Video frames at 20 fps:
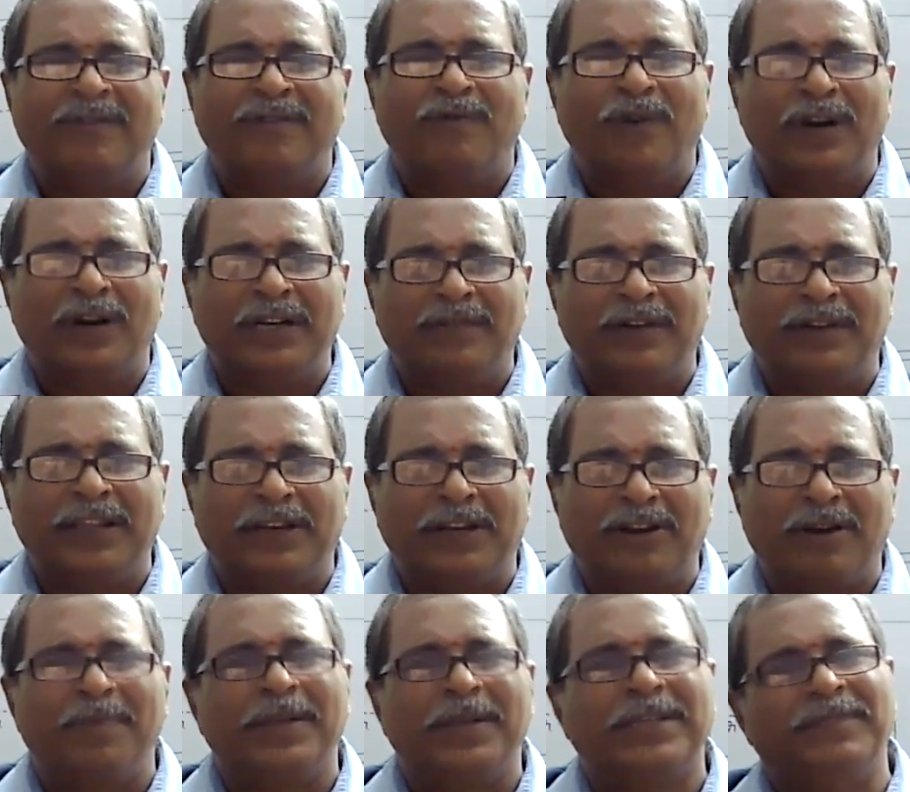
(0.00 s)
whatever the
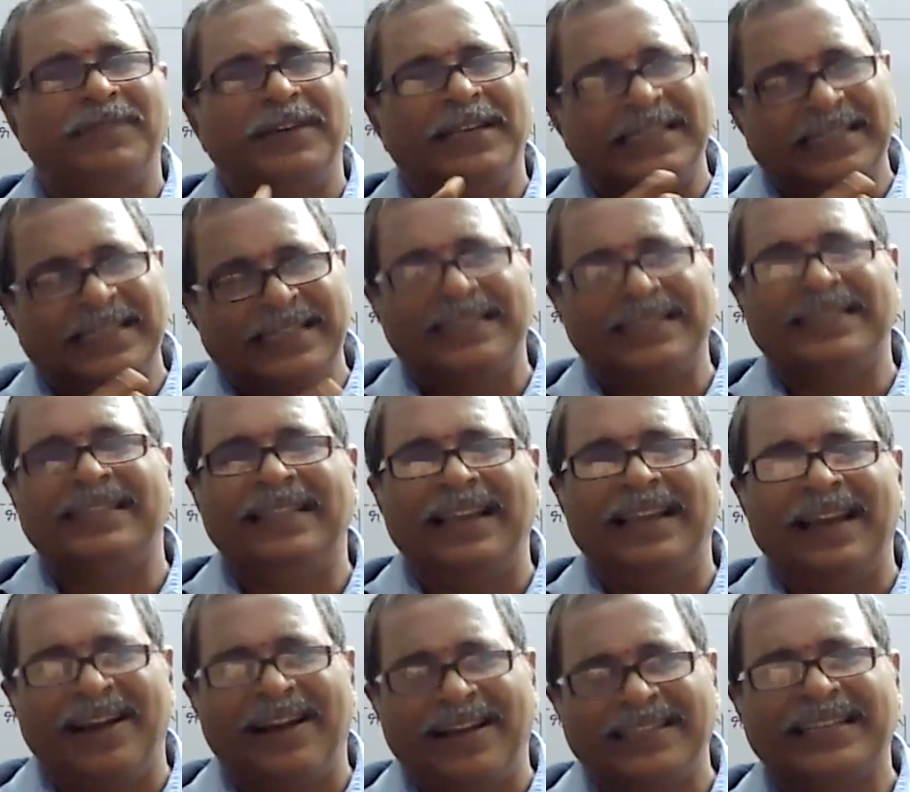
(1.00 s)
topics we discussed in the
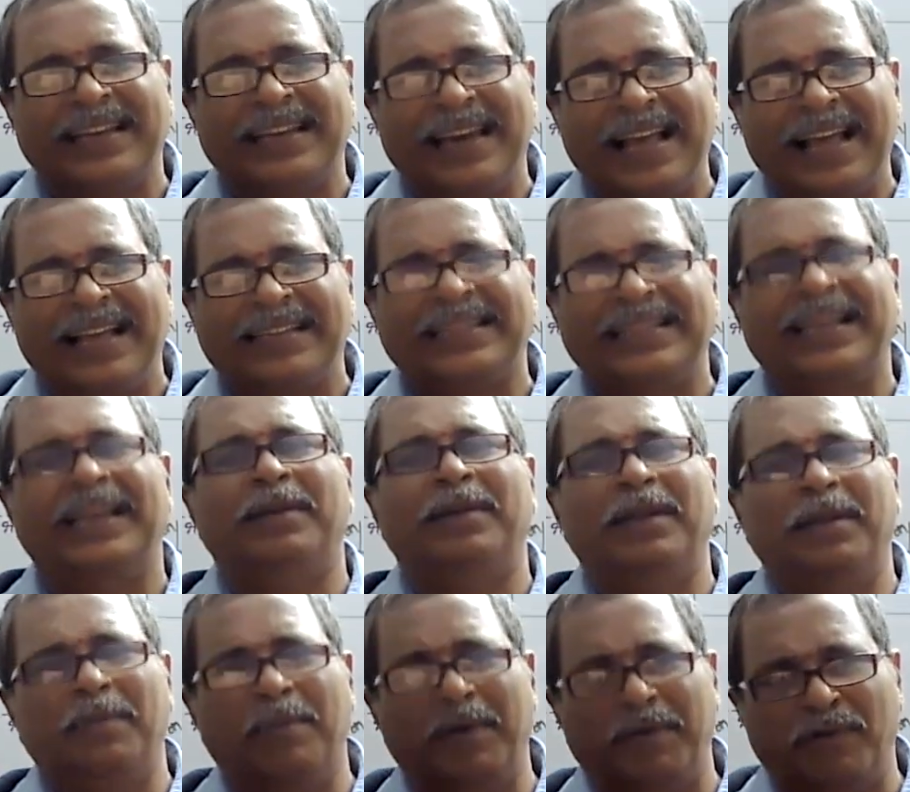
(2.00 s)
last class and
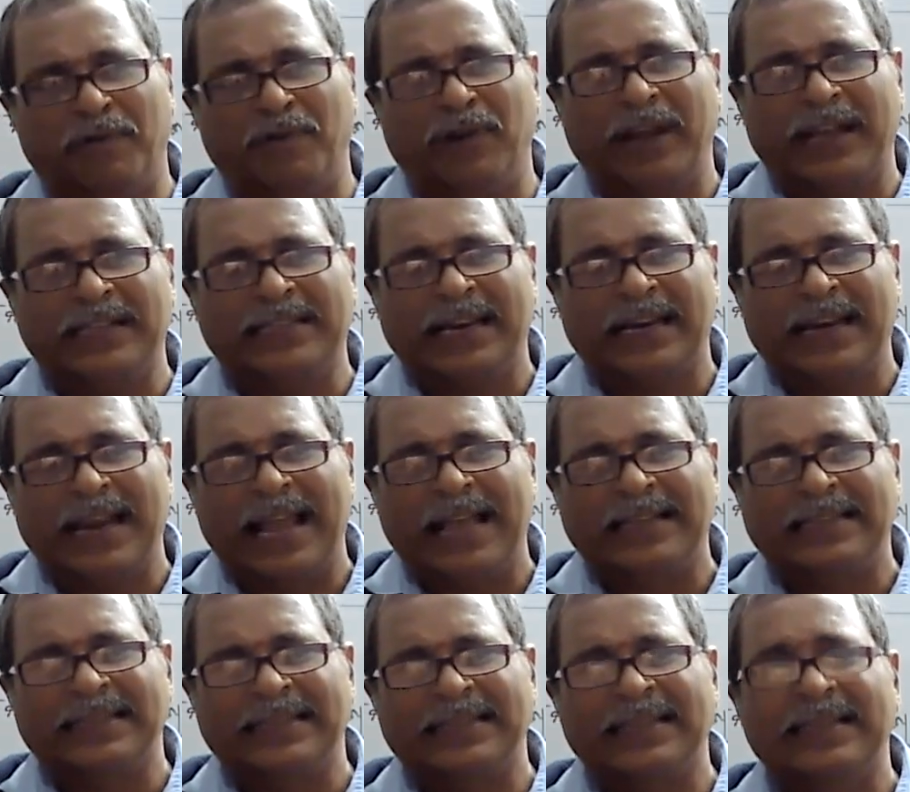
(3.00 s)
day before next
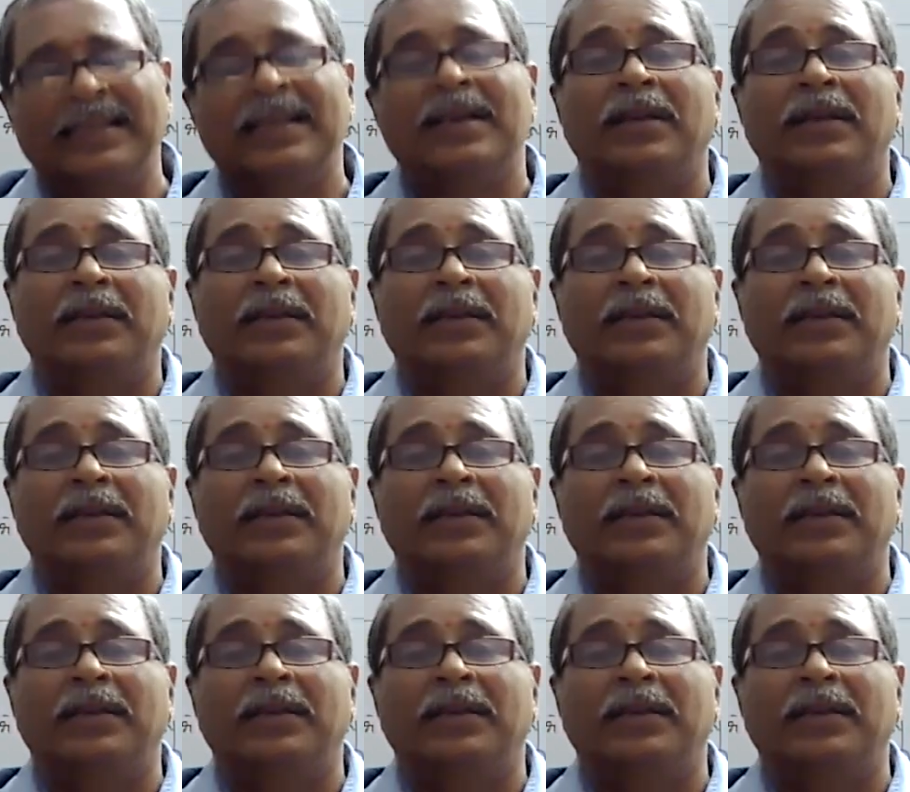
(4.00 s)
classes,